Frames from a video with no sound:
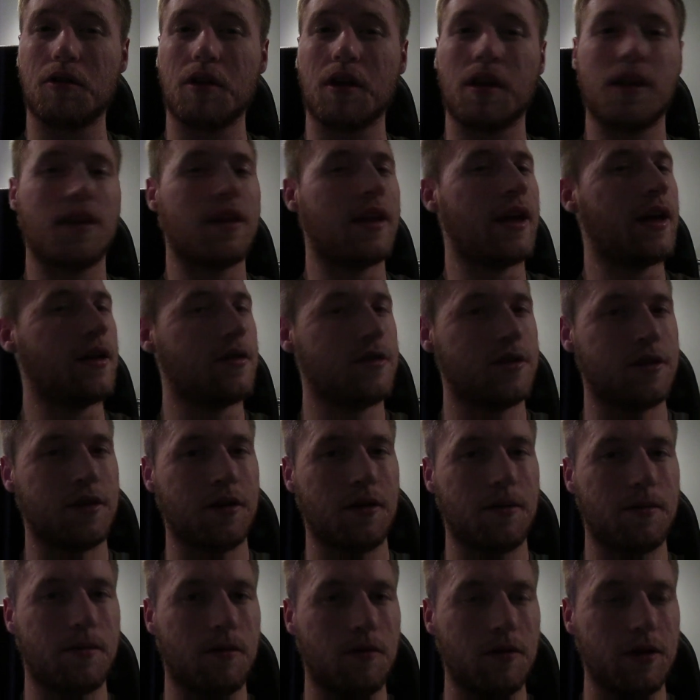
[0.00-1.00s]
a
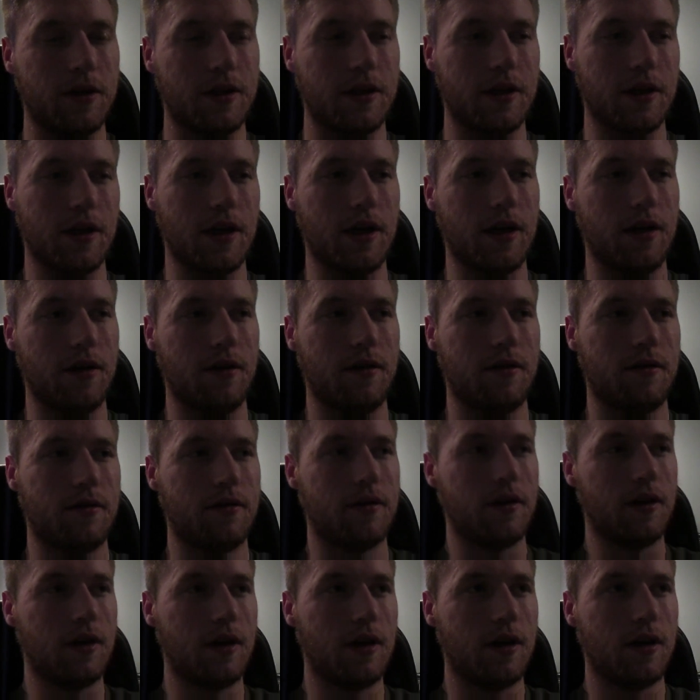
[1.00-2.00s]
thousandth point tonight,
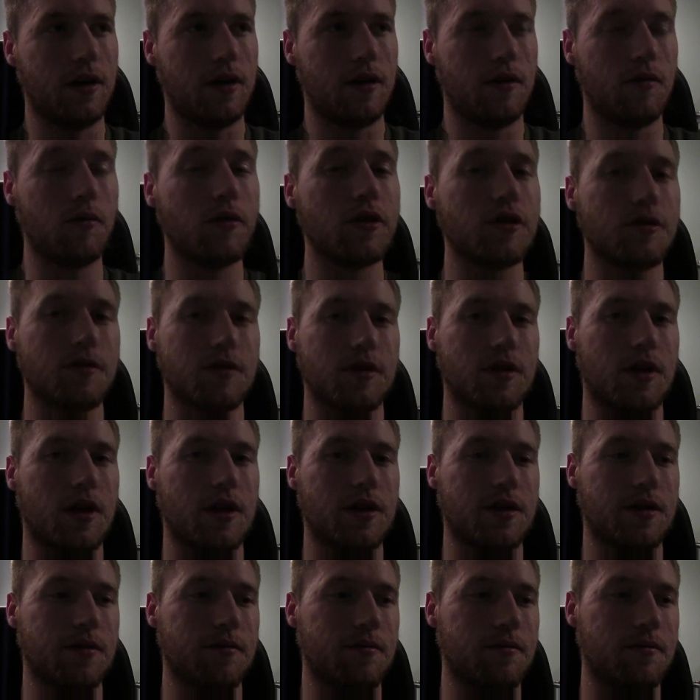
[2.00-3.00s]
which was
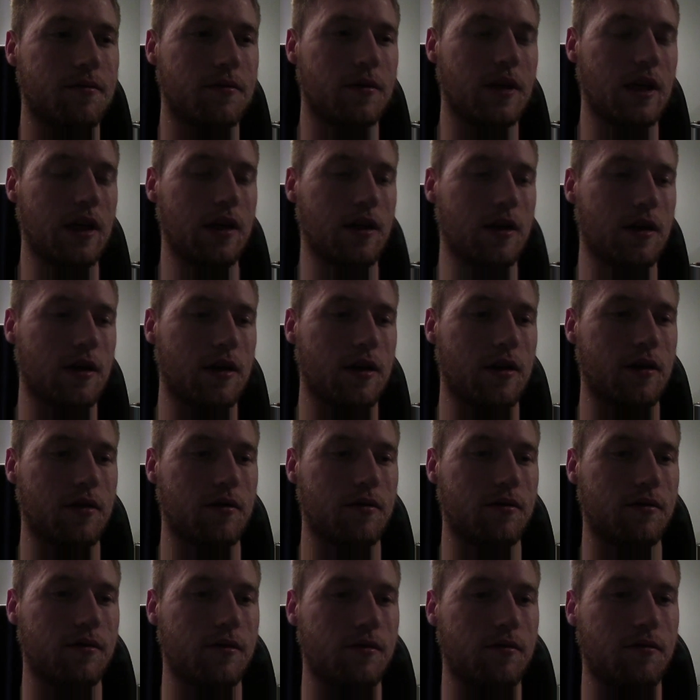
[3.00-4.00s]
awesome.
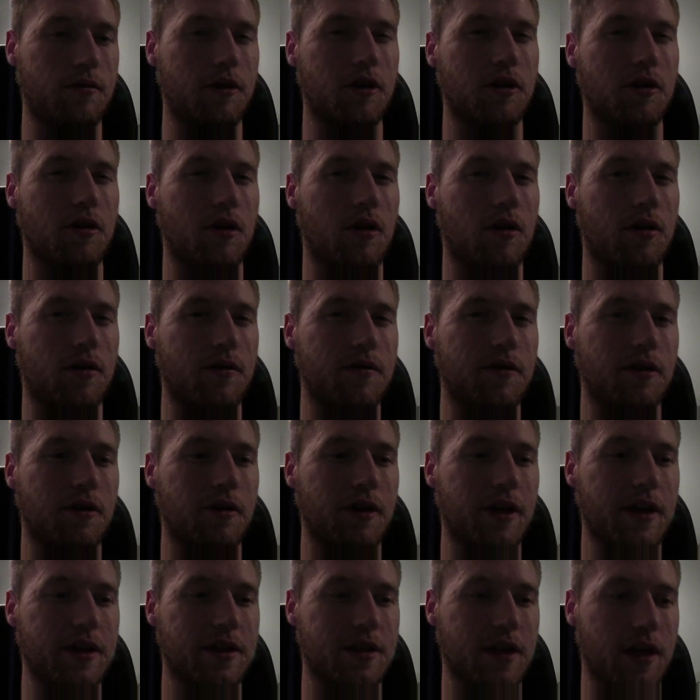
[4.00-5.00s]
Uh, we were all
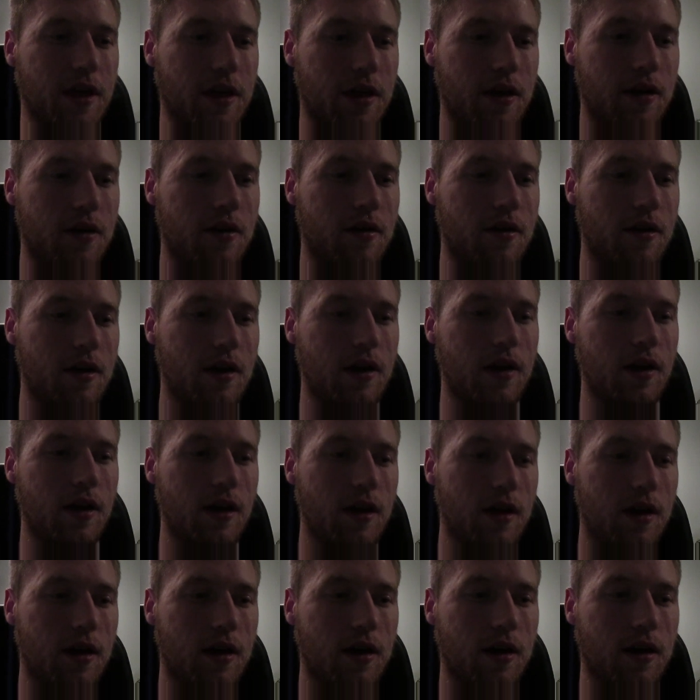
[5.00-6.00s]
very excited.
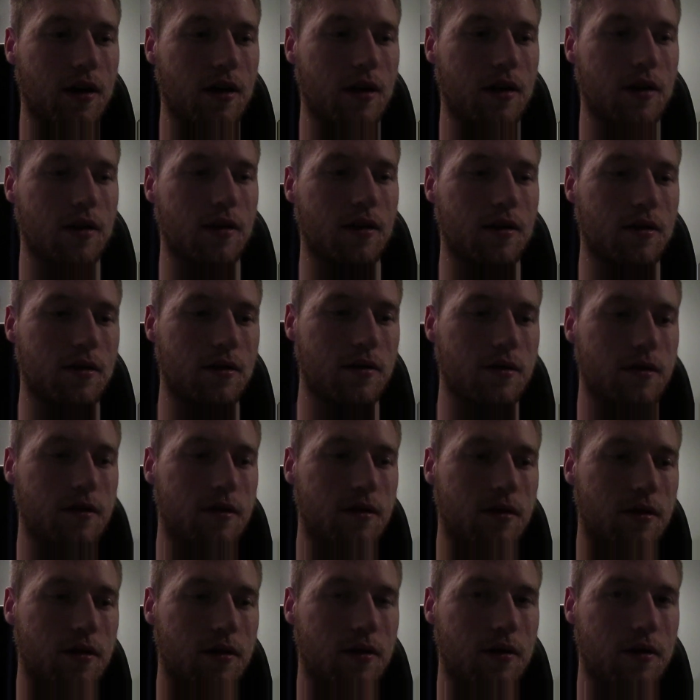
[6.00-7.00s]
Uh,
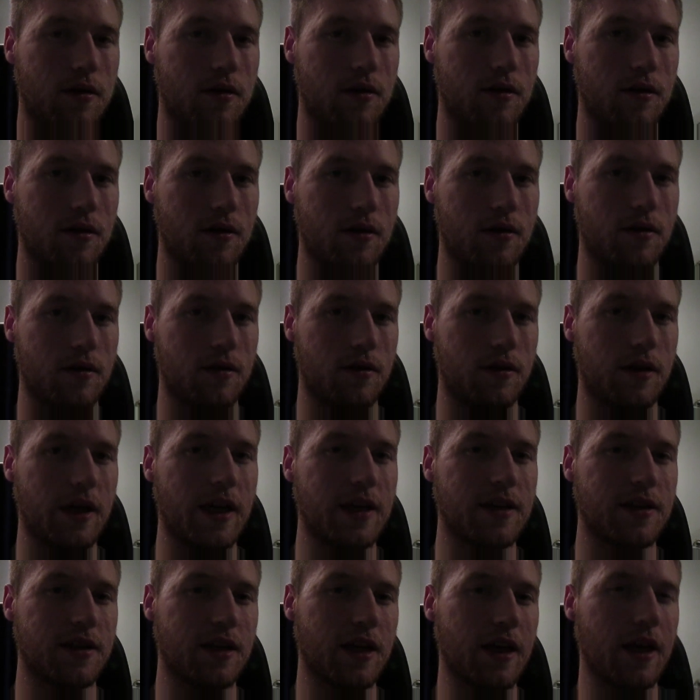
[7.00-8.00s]

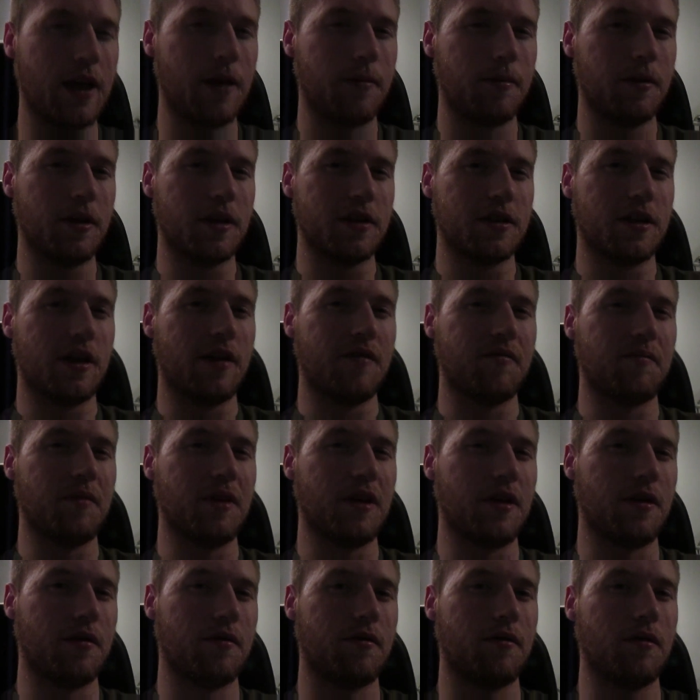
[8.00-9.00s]
that's the happiest I've
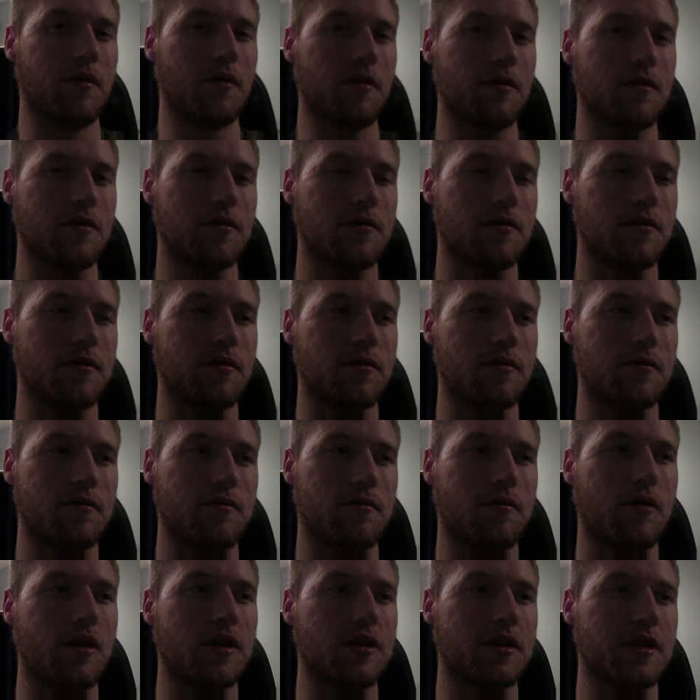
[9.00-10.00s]
been for
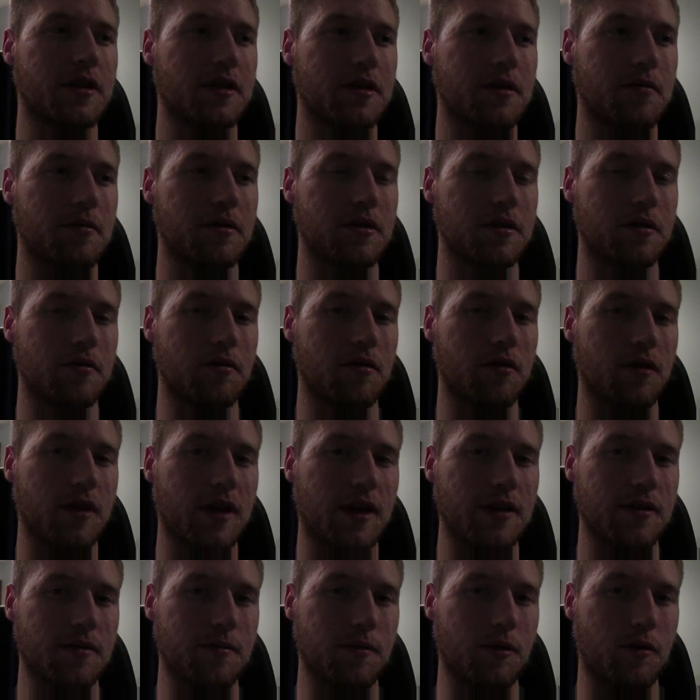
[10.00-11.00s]
watching someone score a
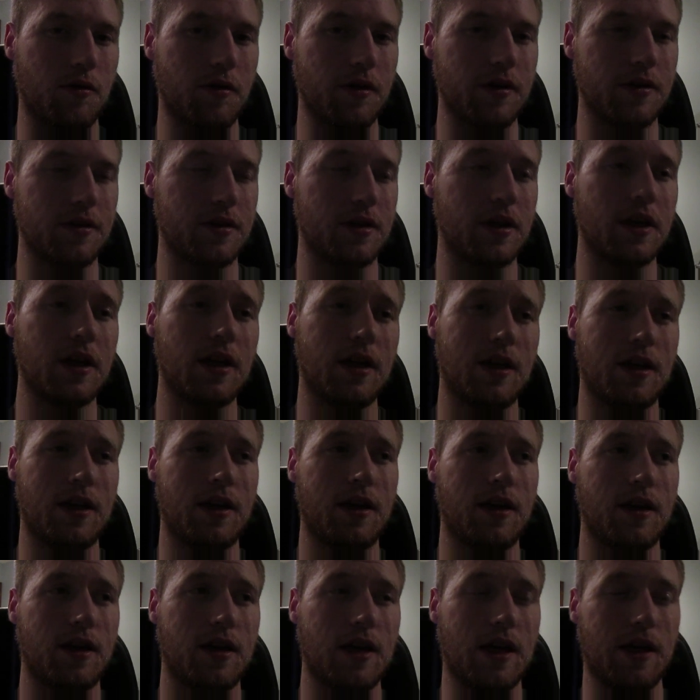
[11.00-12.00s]
thousand points.
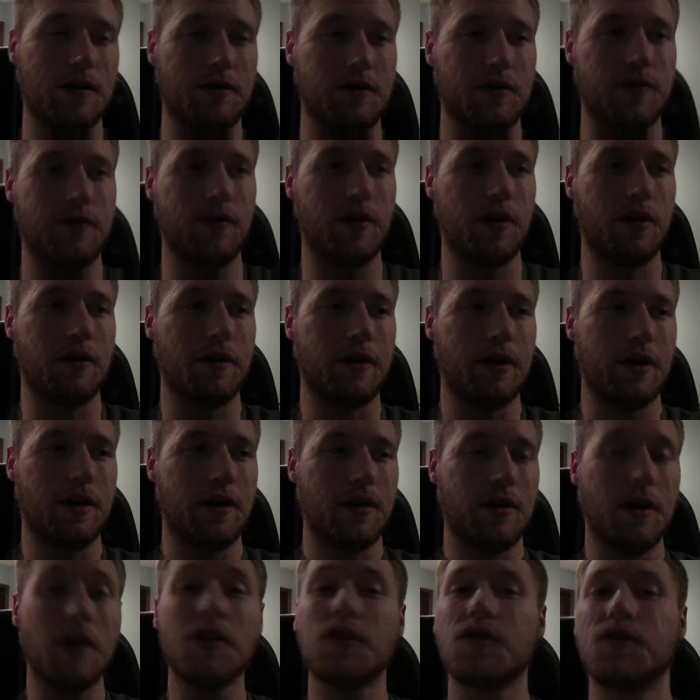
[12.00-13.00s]
I was
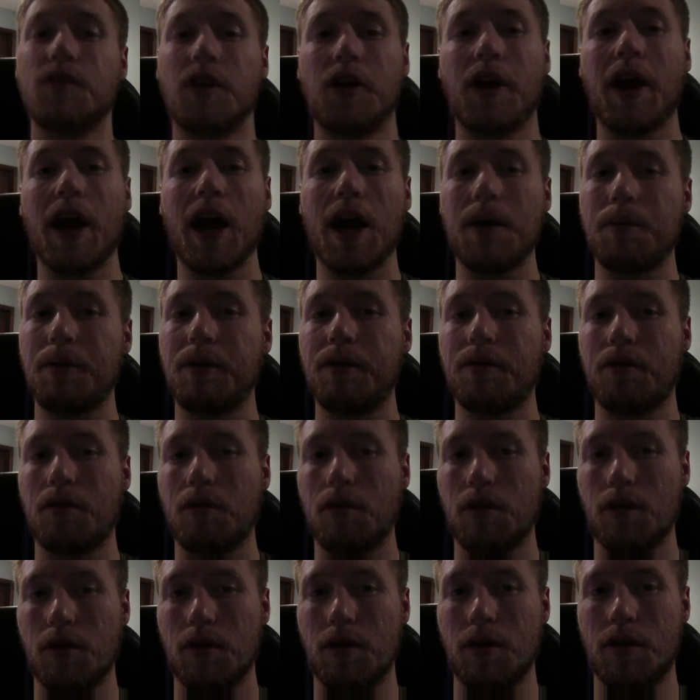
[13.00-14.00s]
very, I was very happy
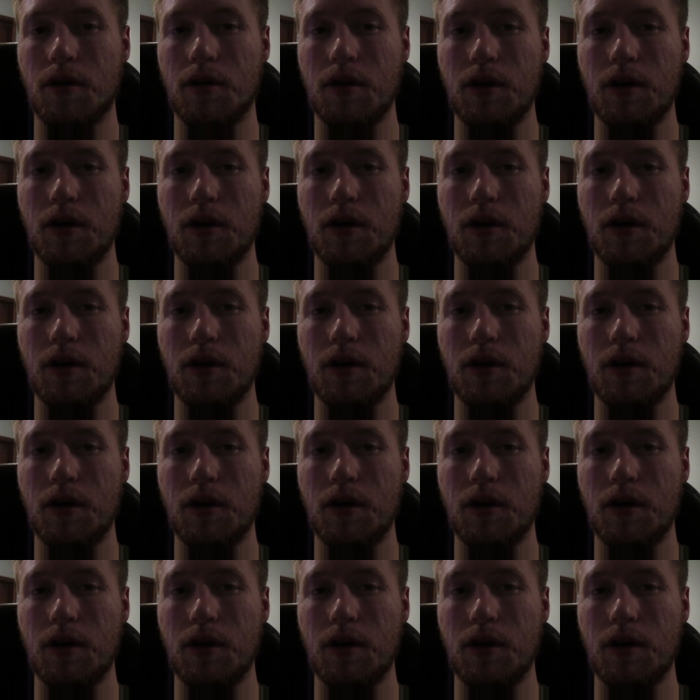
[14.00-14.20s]
for her.